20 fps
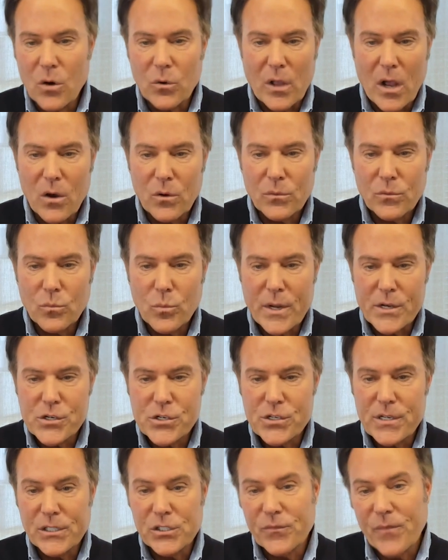colo,
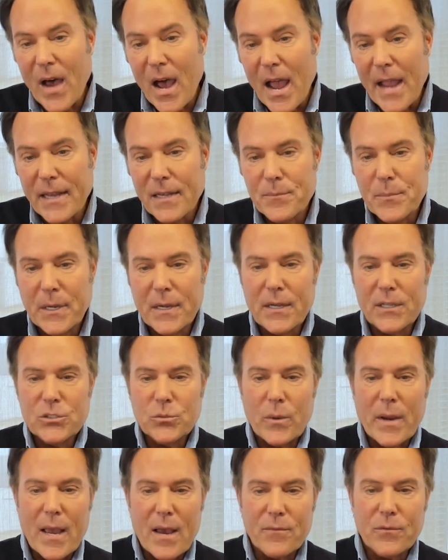which is fine
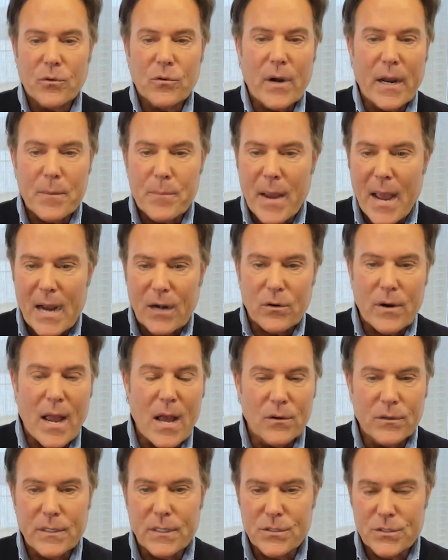because we have a great
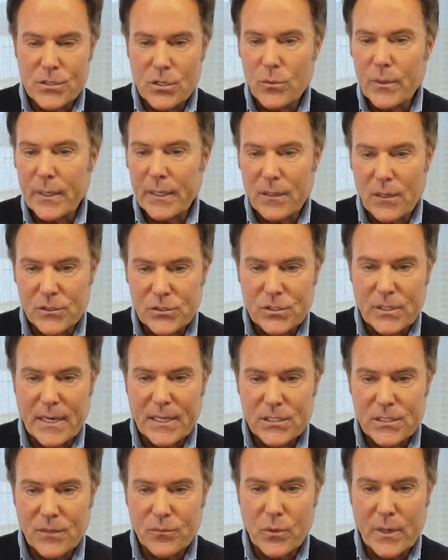background in doing those
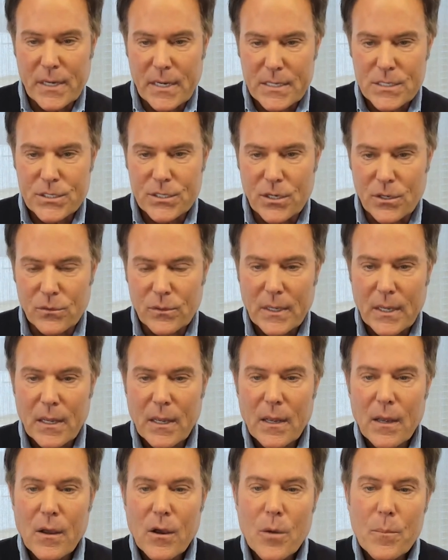things if we need to.
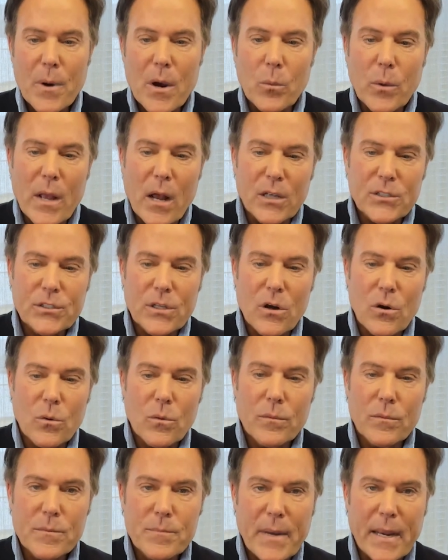But we
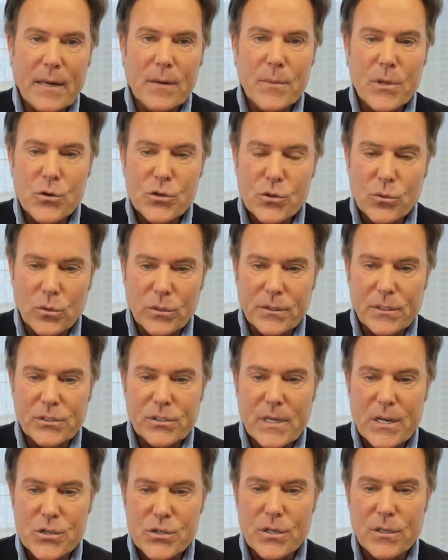also made a mutual
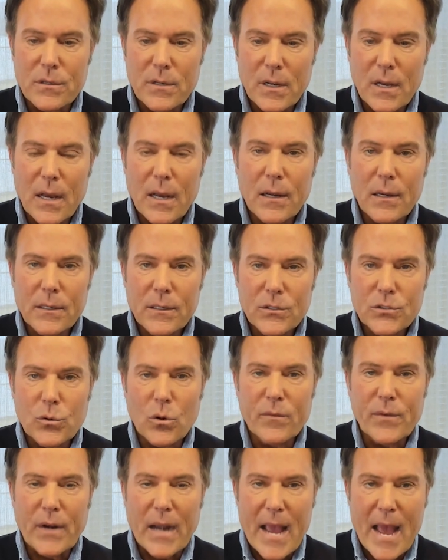decision, uh,
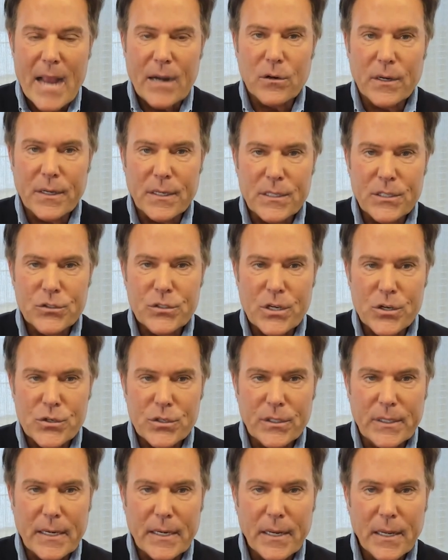sort of an aggregate
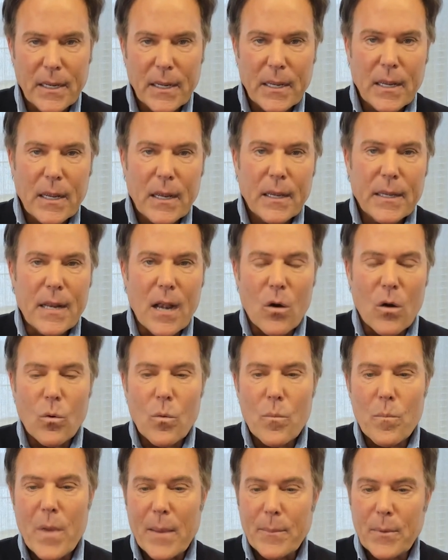decision that, you know,
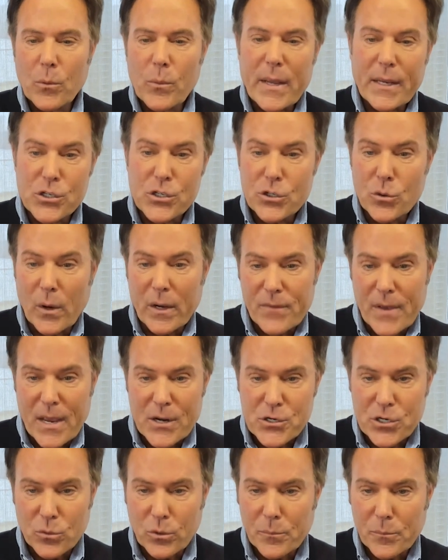maybe we can joint
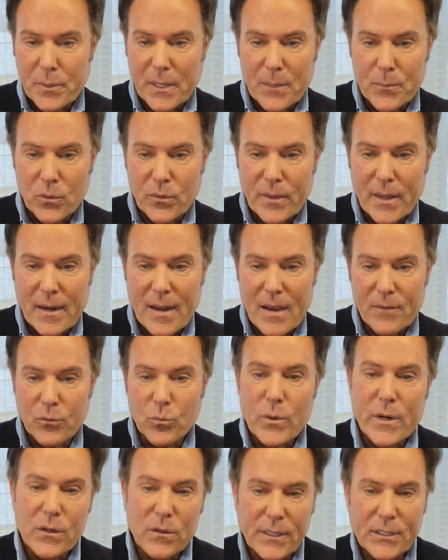venture with people that have
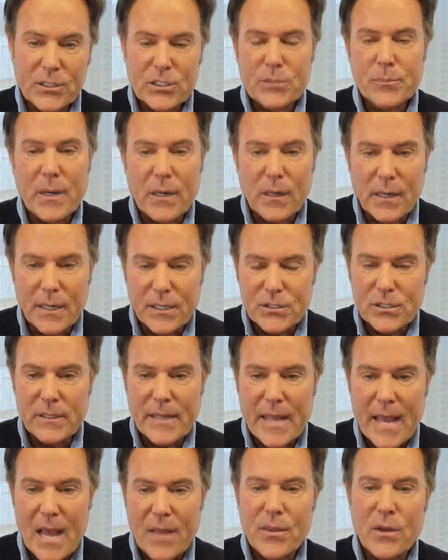real experience in
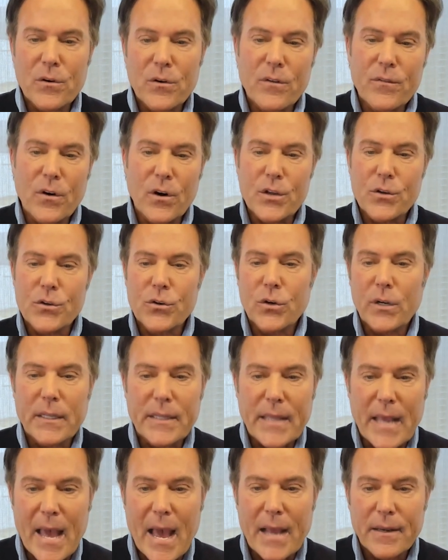that, that are very good
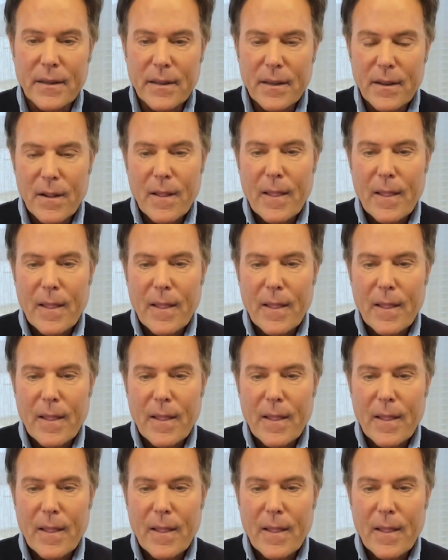at that,